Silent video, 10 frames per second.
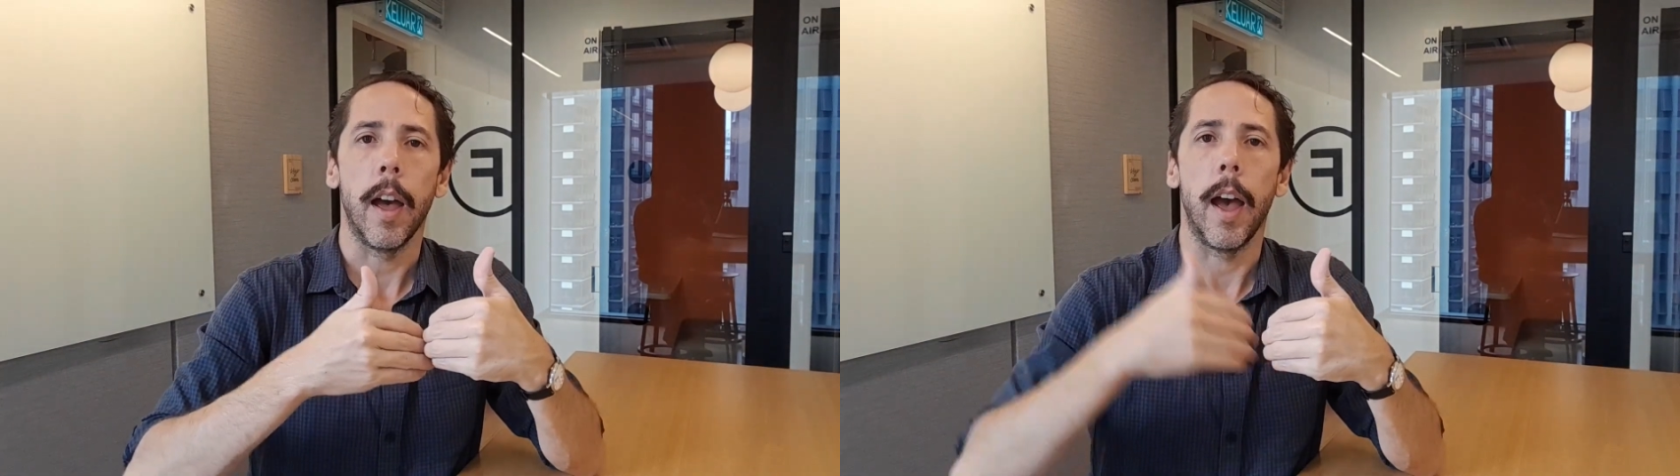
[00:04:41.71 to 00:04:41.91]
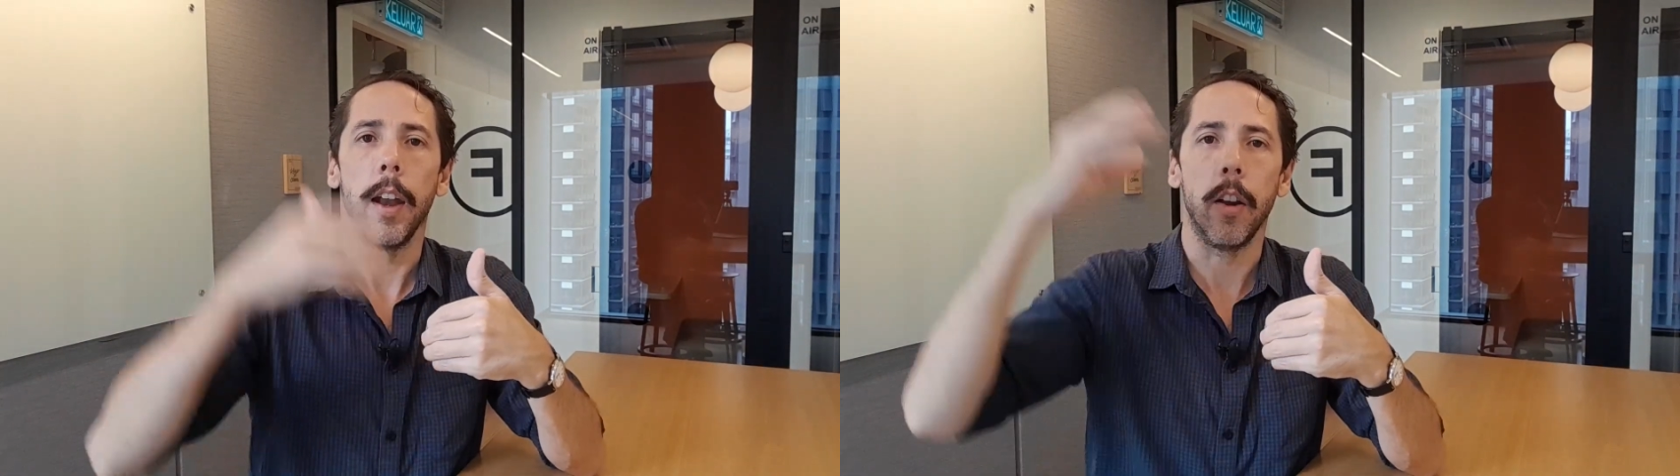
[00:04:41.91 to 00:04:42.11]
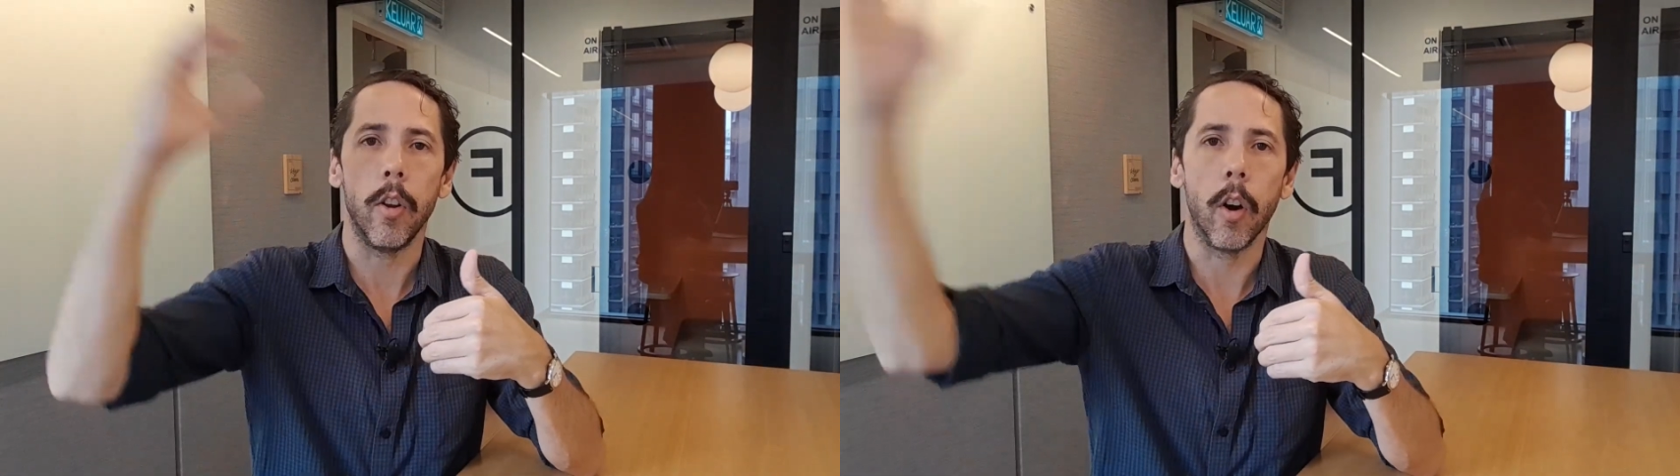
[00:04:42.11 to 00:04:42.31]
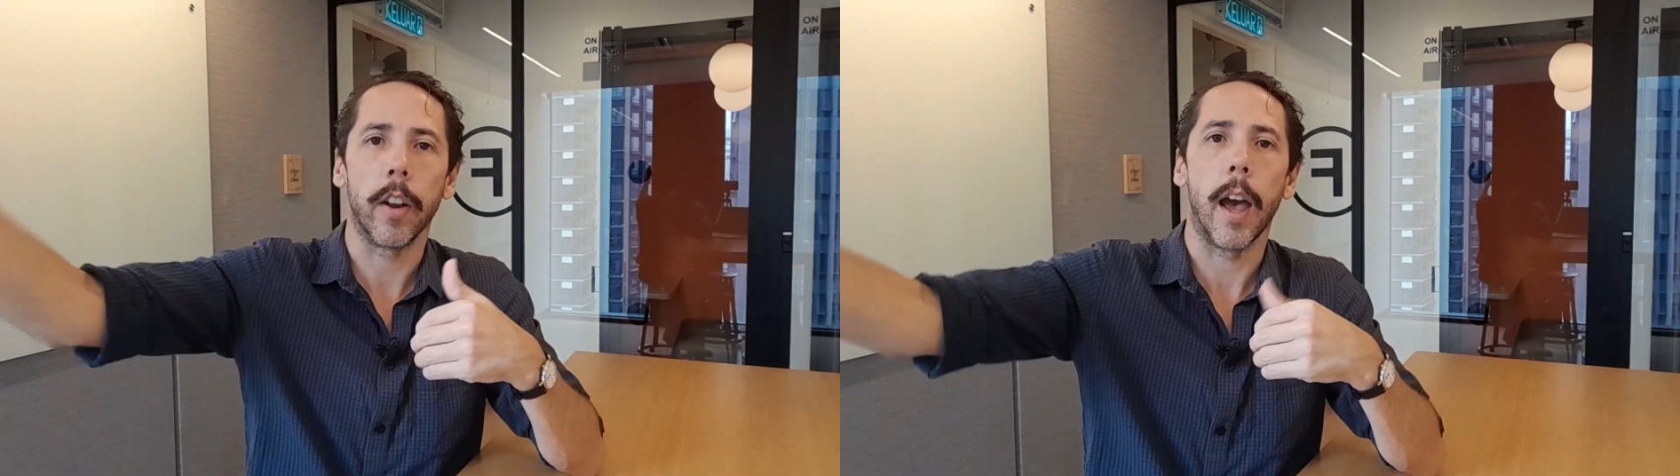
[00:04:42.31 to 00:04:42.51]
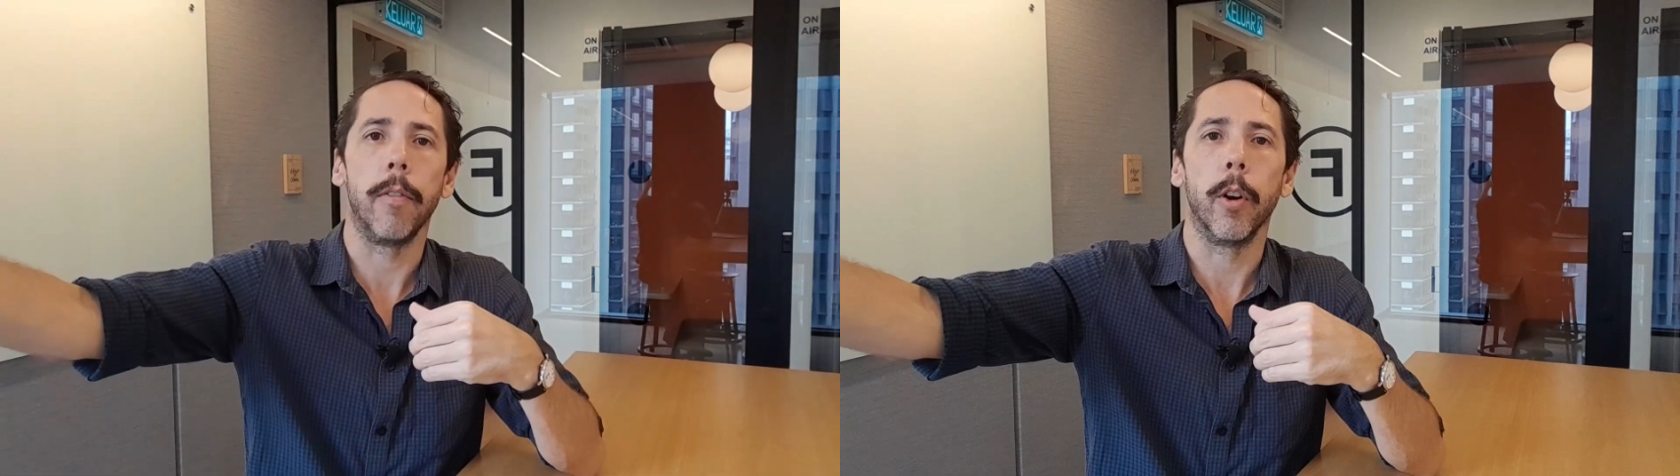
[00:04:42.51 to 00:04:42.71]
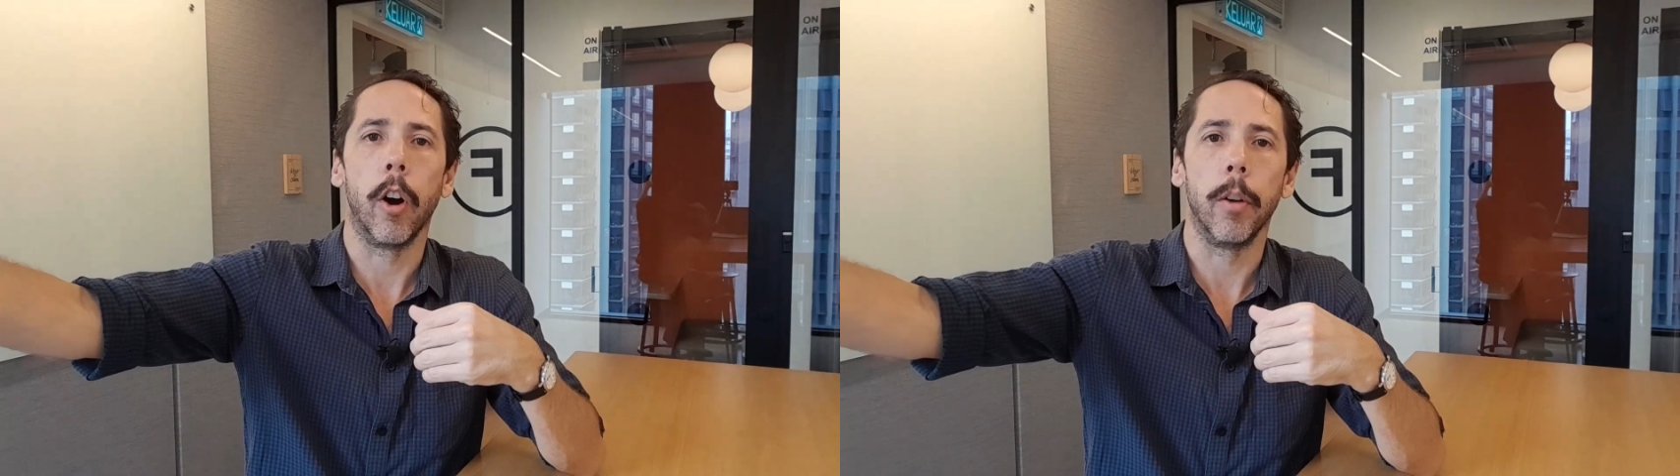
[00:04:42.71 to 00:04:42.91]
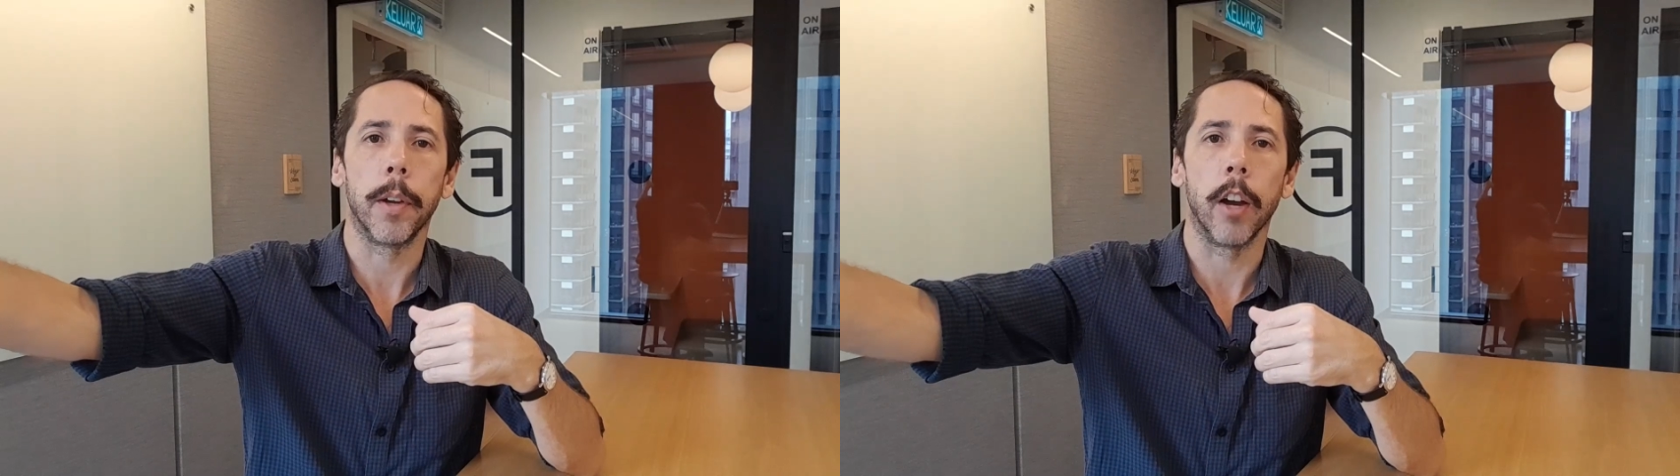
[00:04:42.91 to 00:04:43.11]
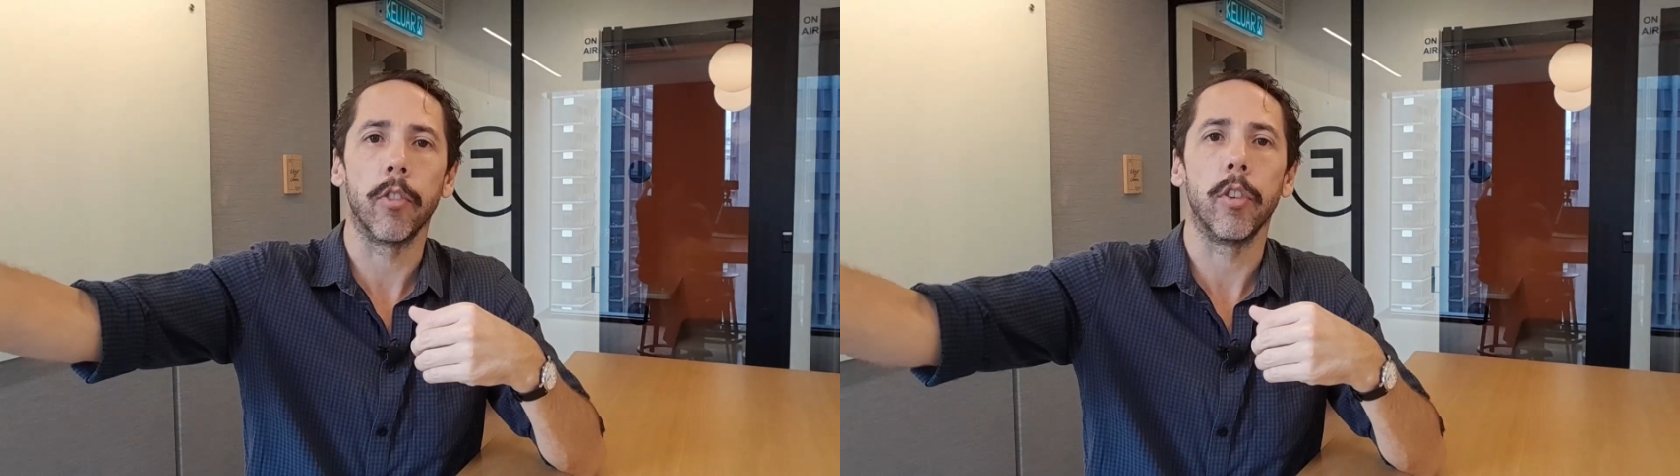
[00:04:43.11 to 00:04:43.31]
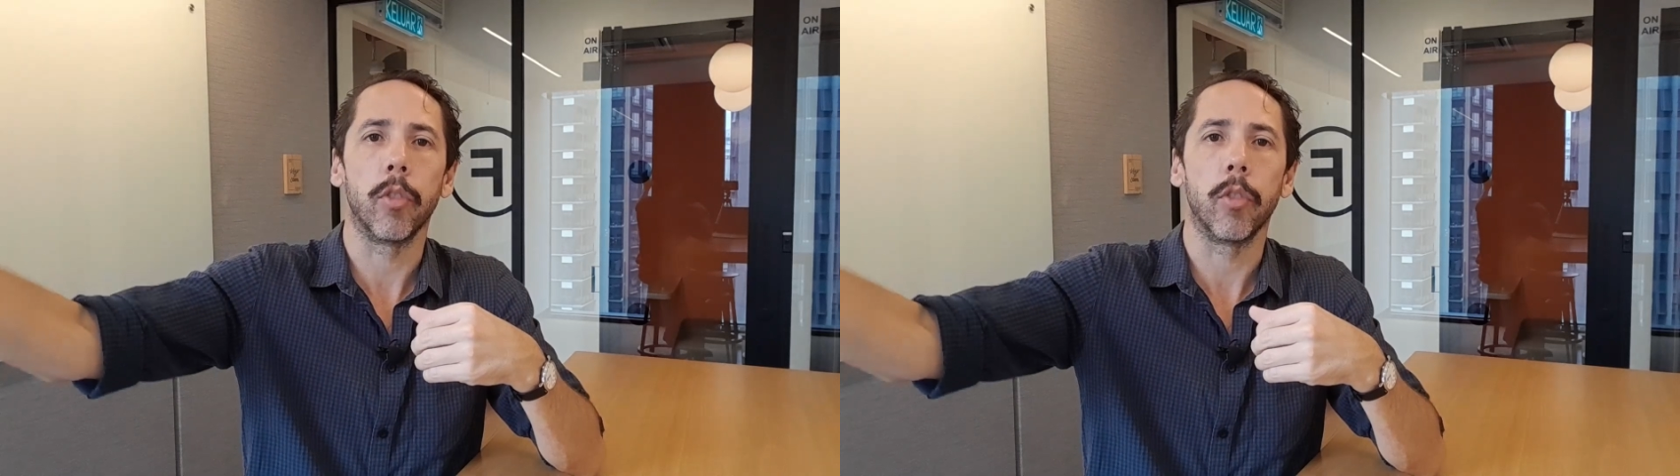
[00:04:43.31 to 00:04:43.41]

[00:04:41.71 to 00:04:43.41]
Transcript: and not have your home country